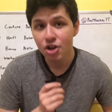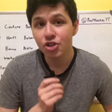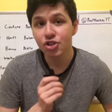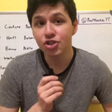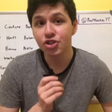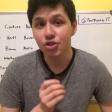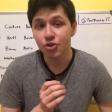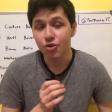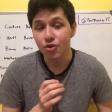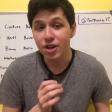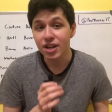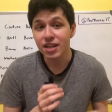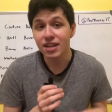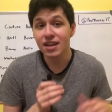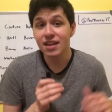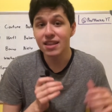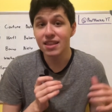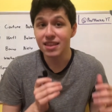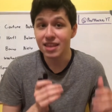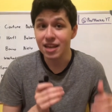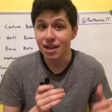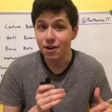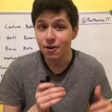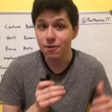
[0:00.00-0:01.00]
during
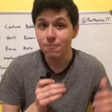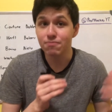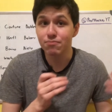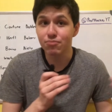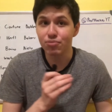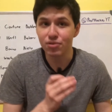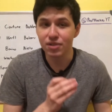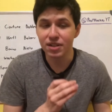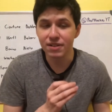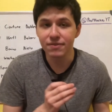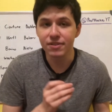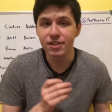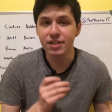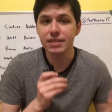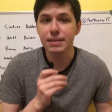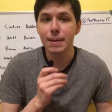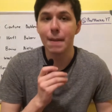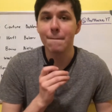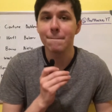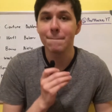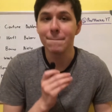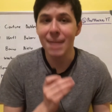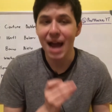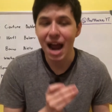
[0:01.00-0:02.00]
their
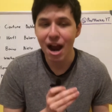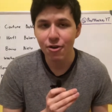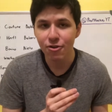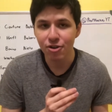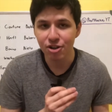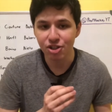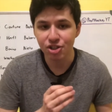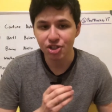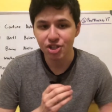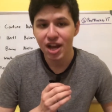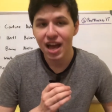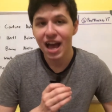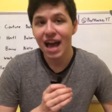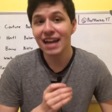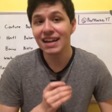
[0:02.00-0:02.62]
previous marriage.